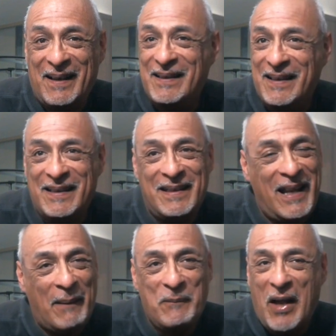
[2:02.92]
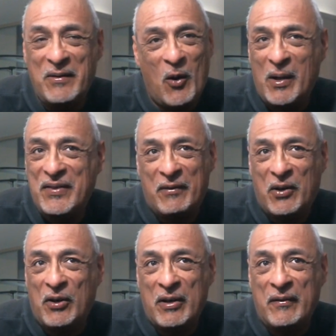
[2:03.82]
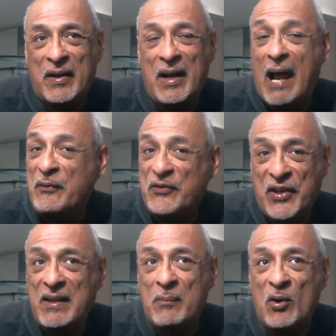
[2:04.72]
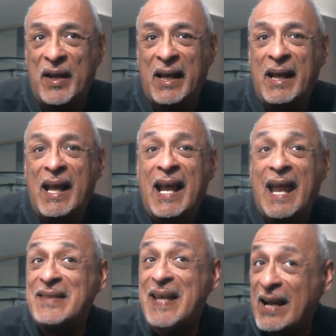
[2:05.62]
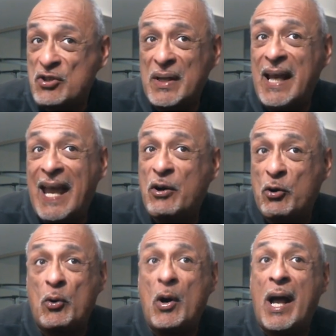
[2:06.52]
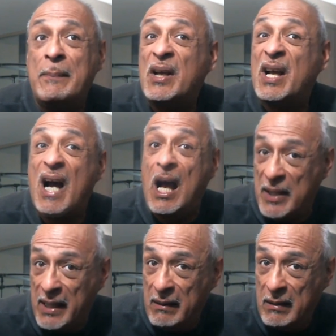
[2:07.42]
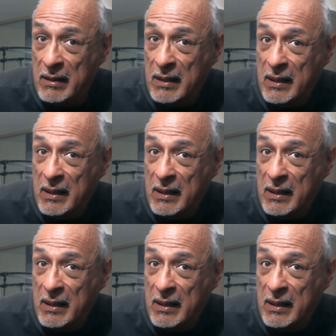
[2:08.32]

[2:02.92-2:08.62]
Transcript: Wow. Don't know that. No one's ever heard of it. I've seen the movie. It's actually a crime comedy.